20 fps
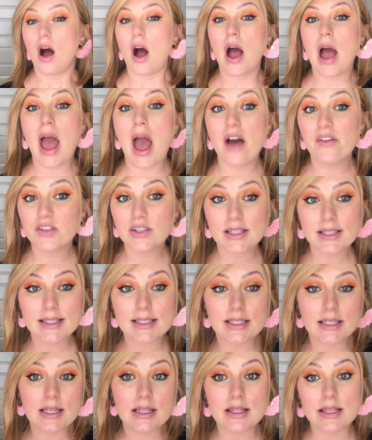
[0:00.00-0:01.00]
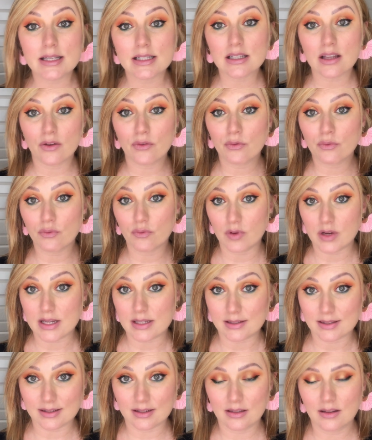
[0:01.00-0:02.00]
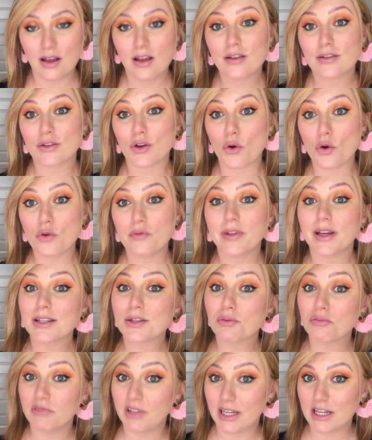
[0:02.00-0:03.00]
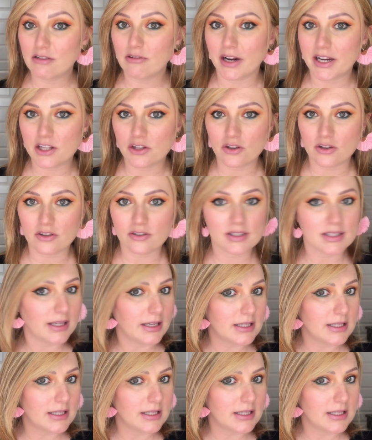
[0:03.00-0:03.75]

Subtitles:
I haven't seen this frizz, so that's really great news.